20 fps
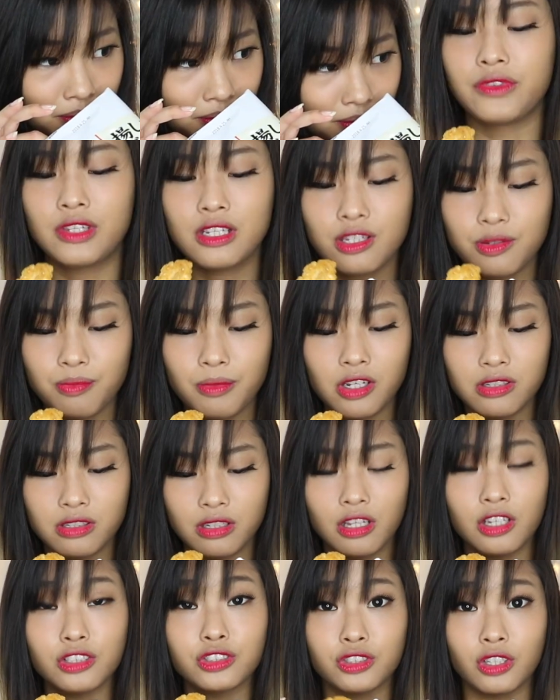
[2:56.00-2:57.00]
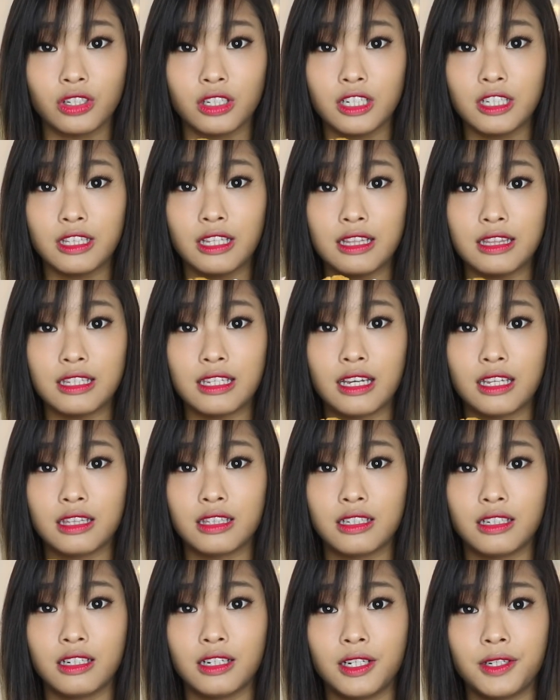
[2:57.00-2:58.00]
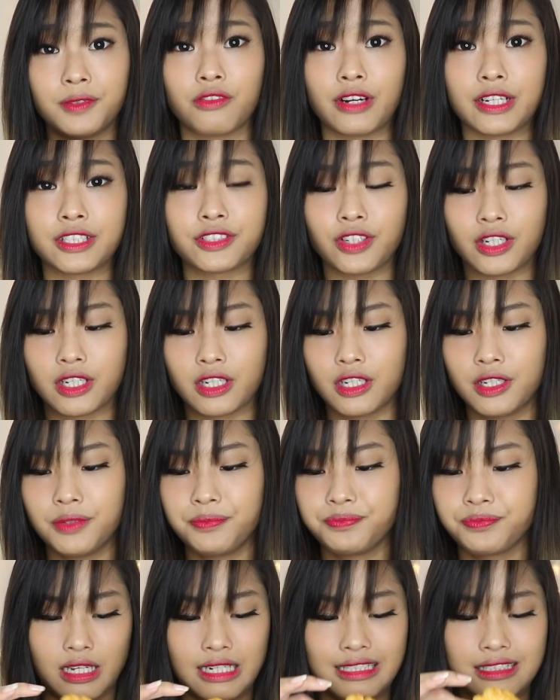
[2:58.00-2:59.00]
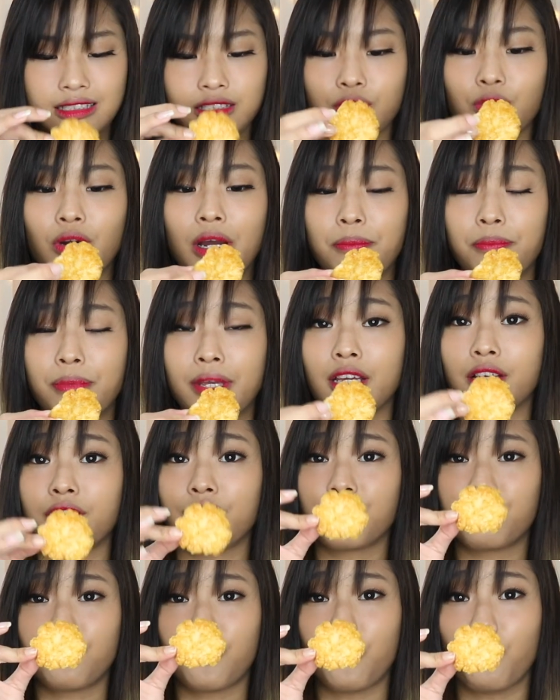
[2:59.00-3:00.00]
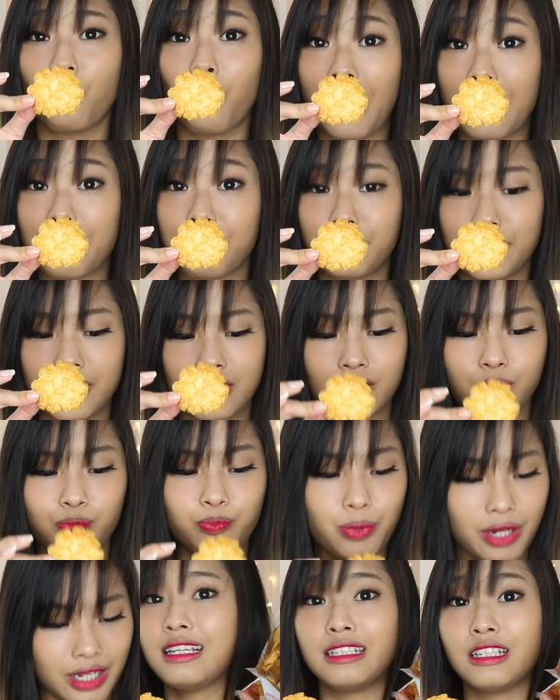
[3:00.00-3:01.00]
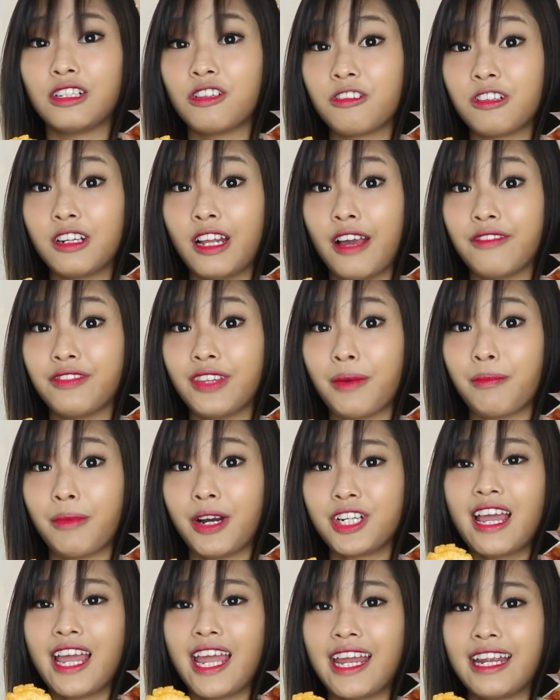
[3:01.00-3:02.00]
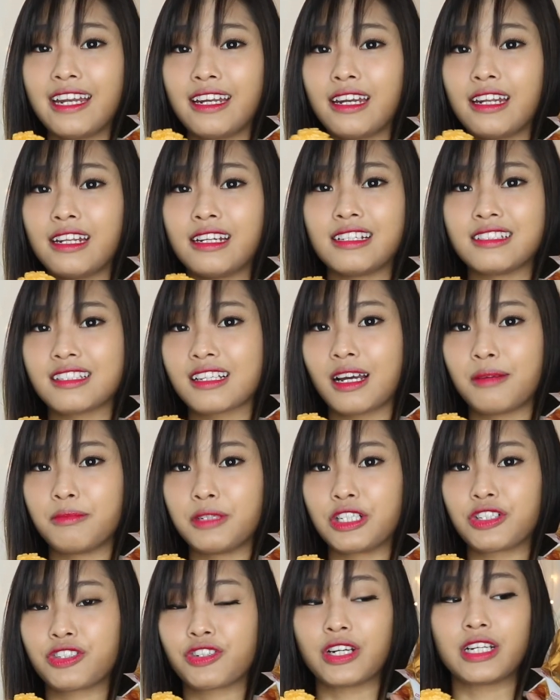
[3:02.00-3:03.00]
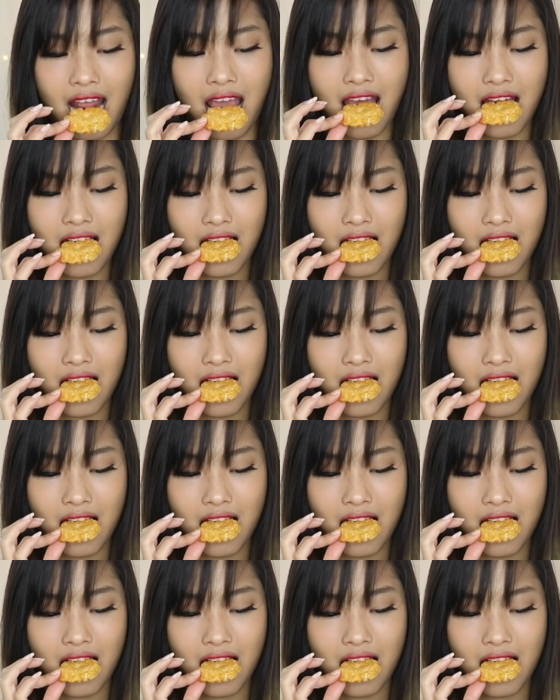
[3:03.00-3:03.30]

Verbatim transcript: This smells a lot stronger than the other rice cracker and it's quite big for one piece but they don't really have that much and it doesn't come in a tray.